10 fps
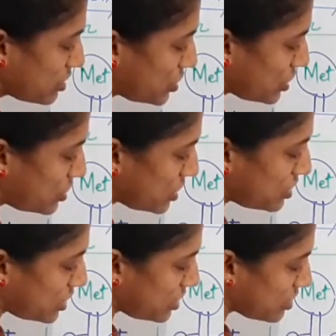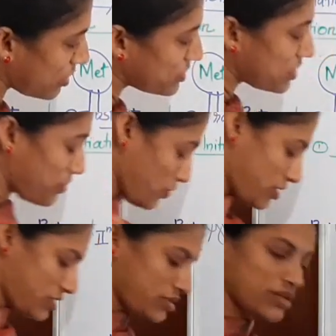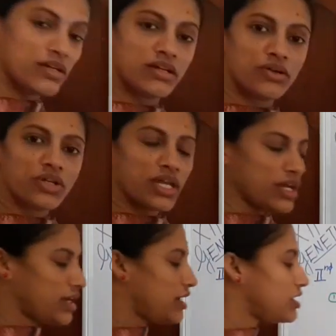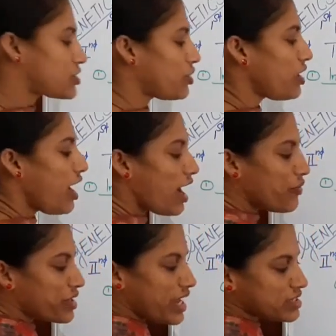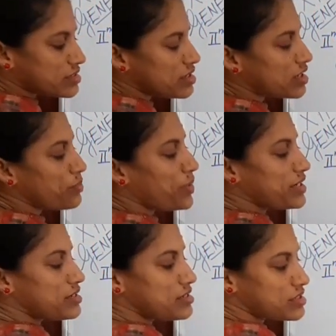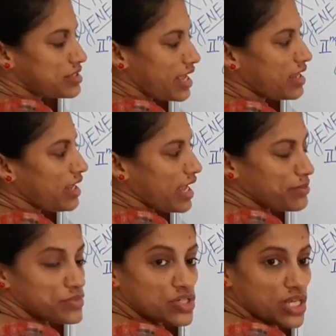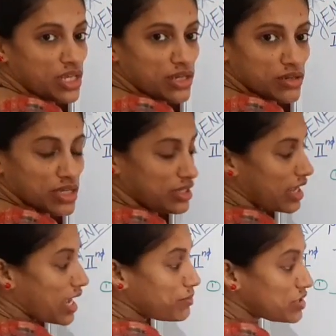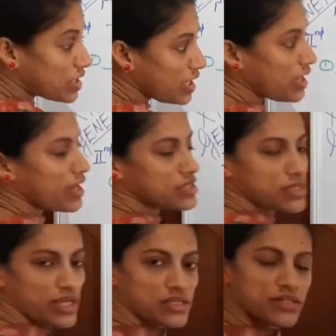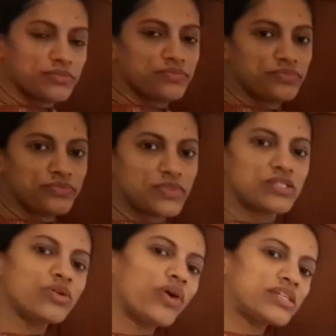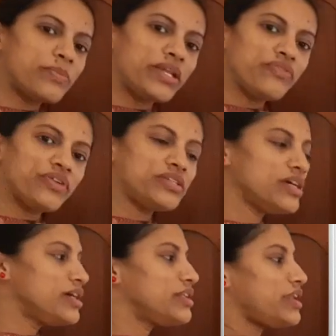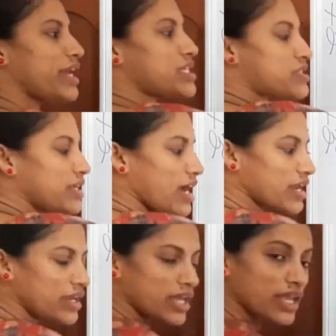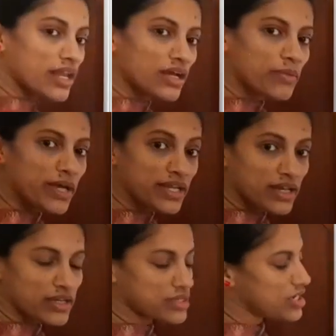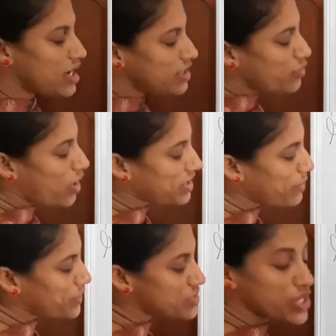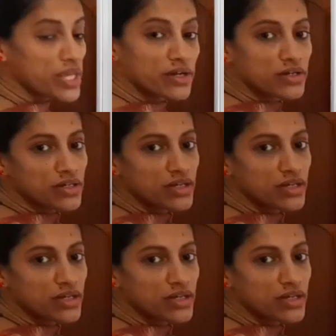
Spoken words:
G, suppose. Okay. So our next triplet is there empty in the empty A site. So what's the benefit? The next tRNA can come and attack. And what happens here?